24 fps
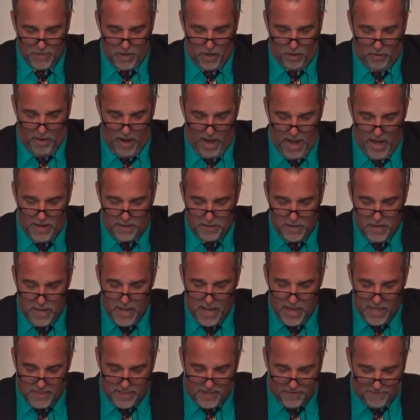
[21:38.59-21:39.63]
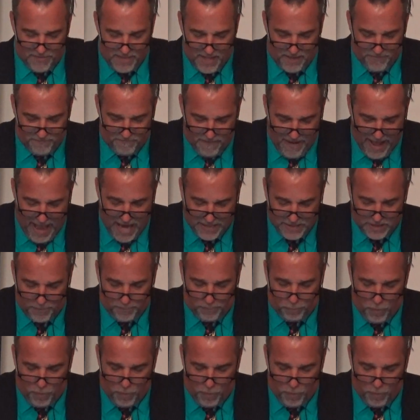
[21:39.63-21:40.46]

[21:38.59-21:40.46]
All right? In fact,